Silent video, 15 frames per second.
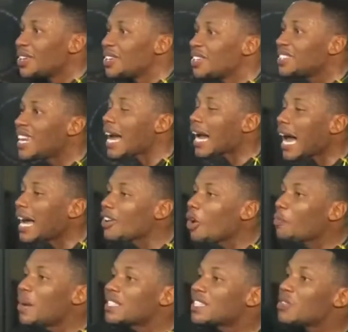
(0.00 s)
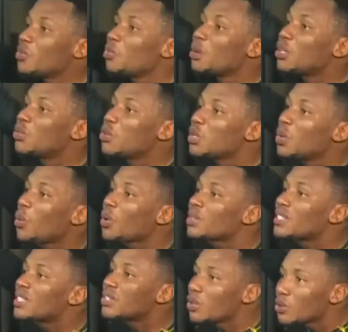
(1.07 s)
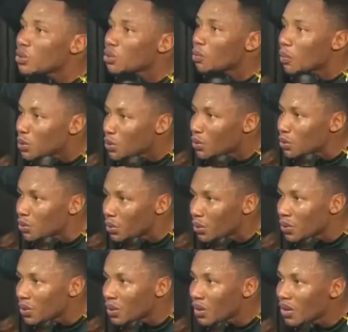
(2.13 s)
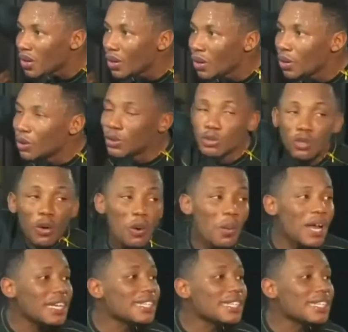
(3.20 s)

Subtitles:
That kind of person will be doing what he's not supposed to do. So when he